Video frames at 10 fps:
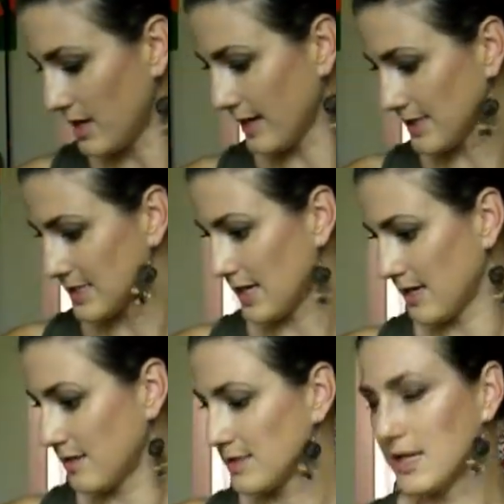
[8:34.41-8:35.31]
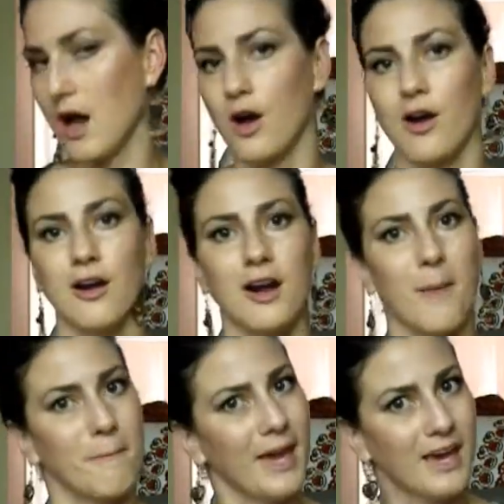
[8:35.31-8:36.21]
The next things
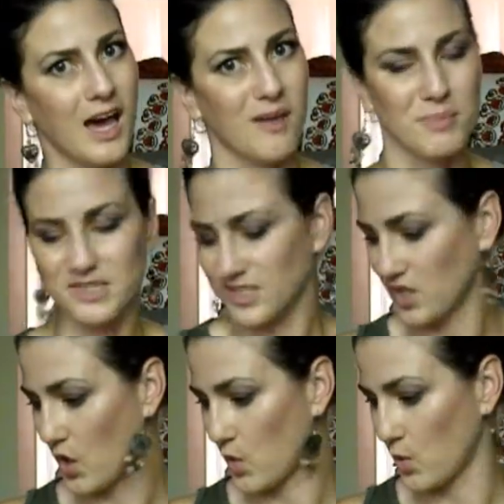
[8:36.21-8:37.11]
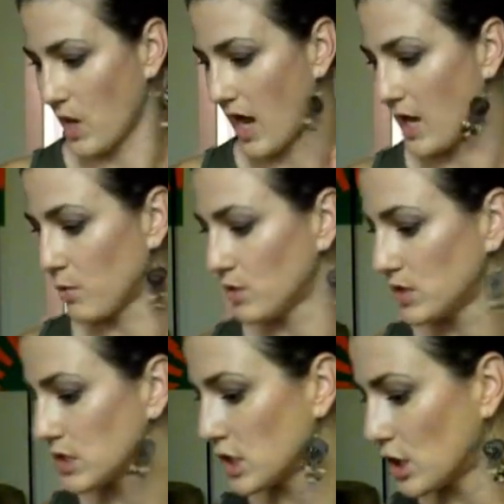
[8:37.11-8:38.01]
are makeup. So I
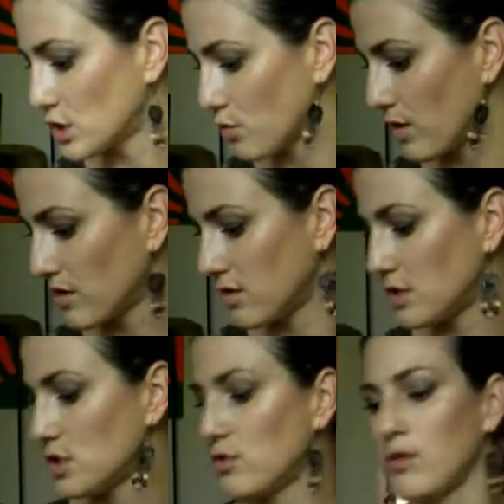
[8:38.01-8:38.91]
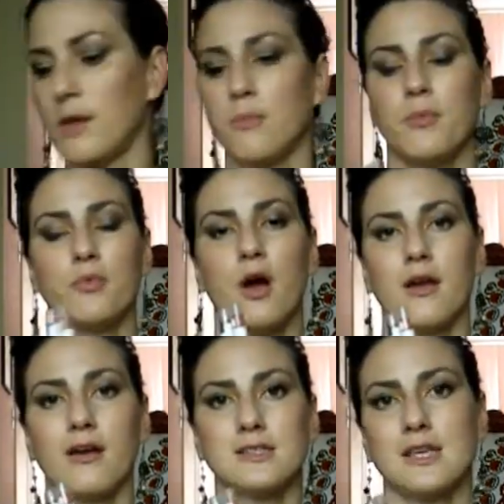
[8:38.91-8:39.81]
will start with the 2 lip
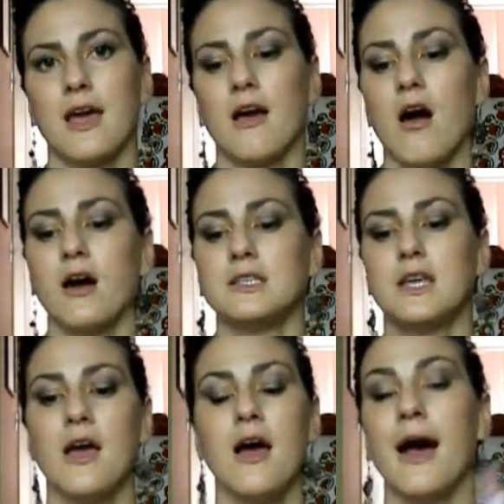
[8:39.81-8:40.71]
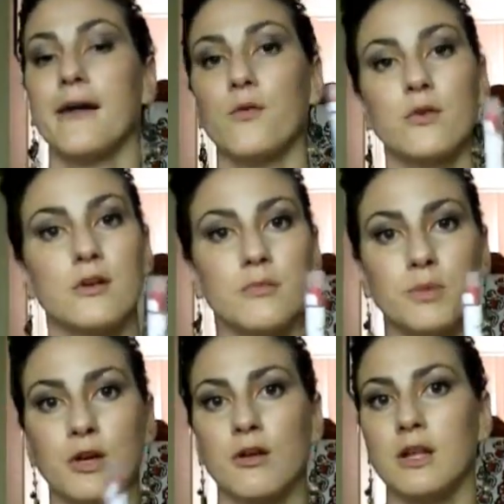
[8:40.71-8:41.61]
products that I got. I ordered
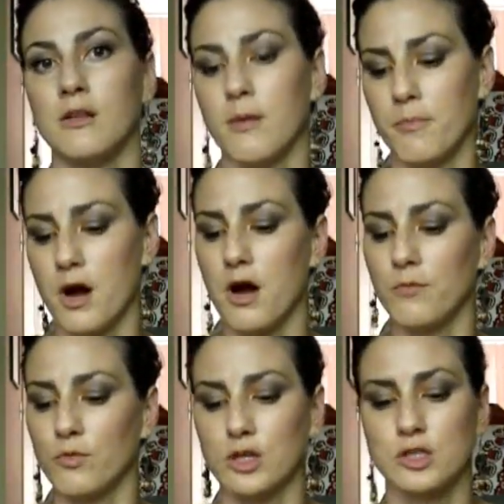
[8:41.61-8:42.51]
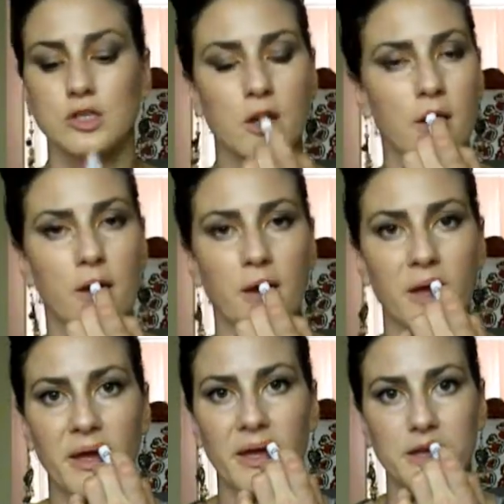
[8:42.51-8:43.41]
Purity Lip Balm, which
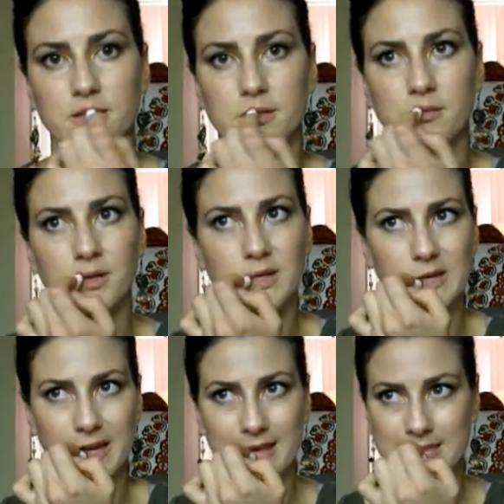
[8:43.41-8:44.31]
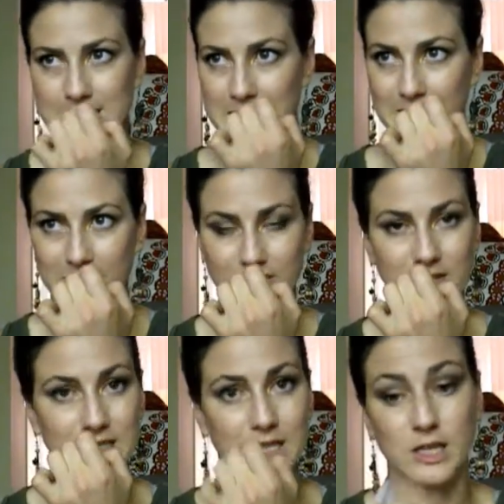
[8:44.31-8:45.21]
is a really nice
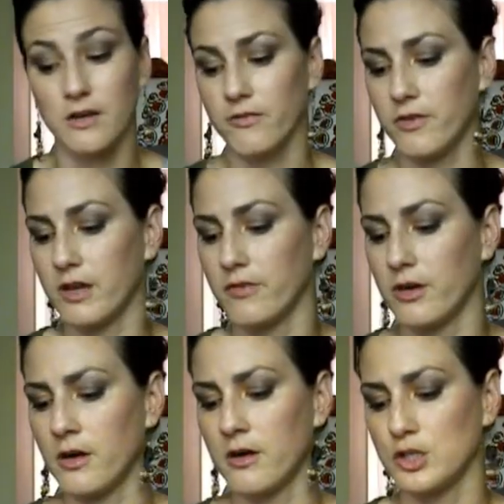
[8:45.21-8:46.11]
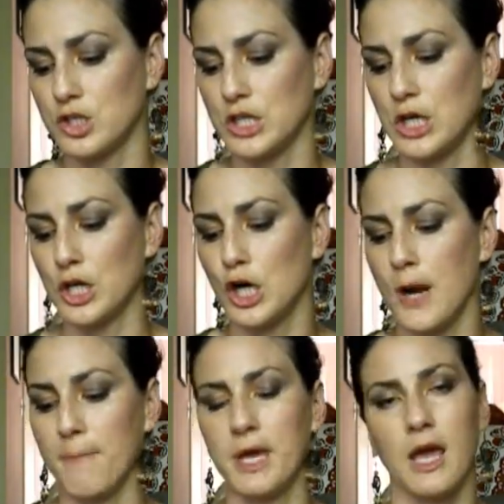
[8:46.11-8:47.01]
vanilla flavored
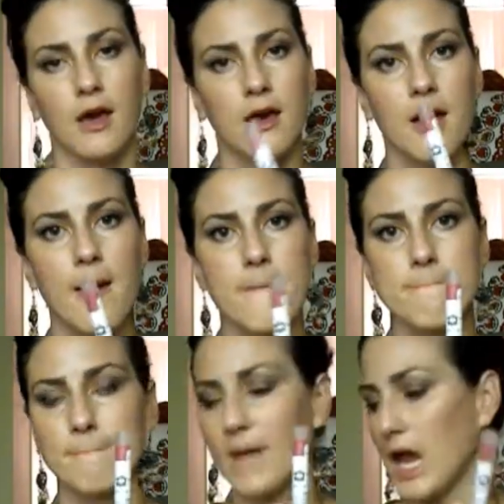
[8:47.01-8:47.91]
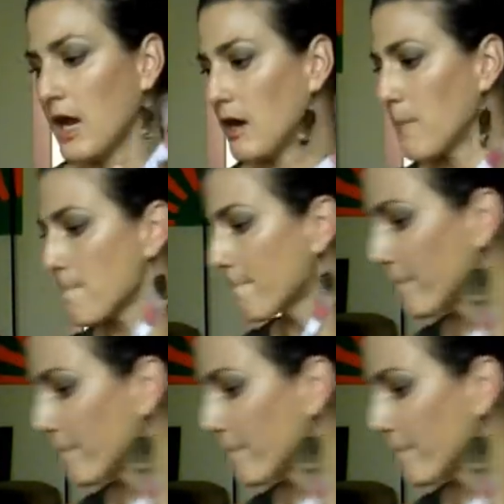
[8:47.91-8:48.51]
sheer pink, and